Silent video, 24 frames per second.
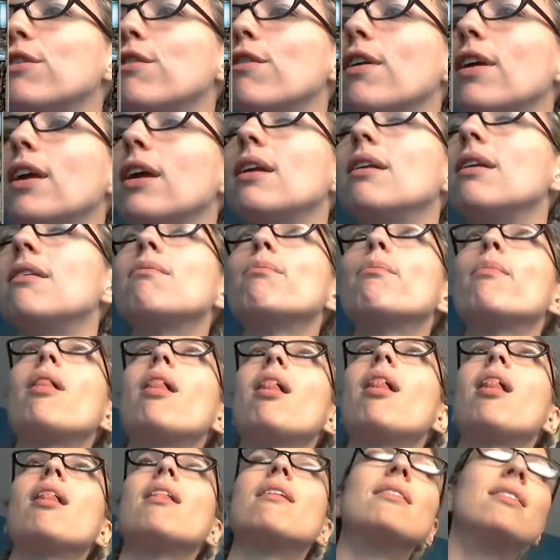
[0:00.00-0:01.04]
greed.
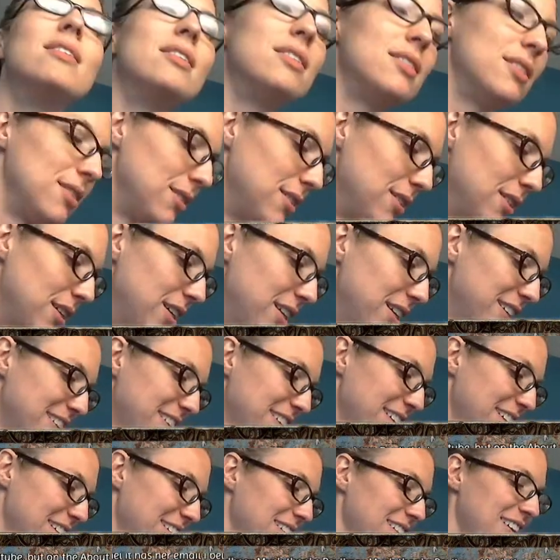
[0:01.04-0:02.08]
Ugh.
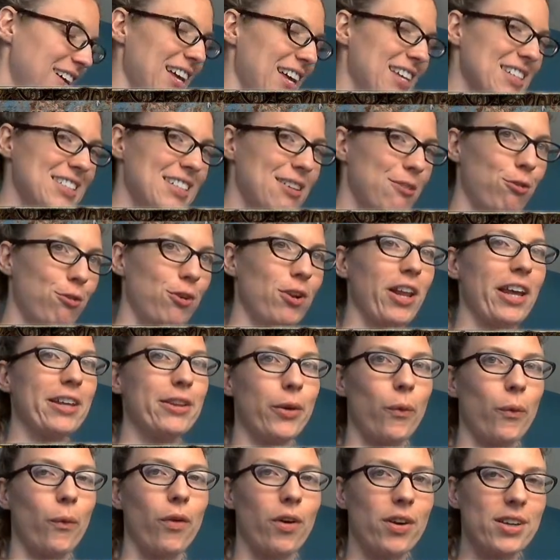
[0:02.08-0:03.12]
As if we're like
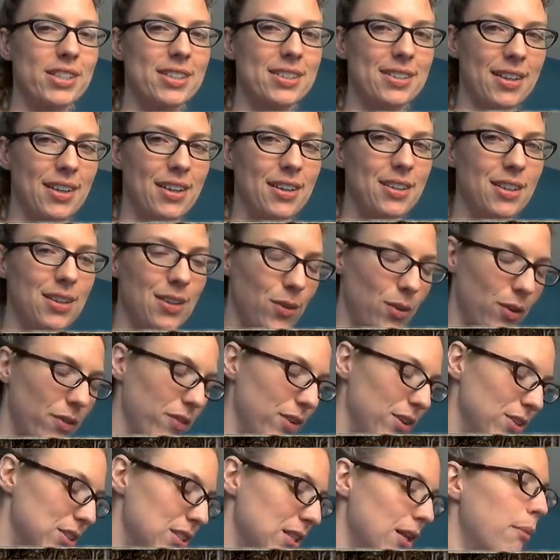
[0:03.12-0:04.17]
the worst thing in the universe.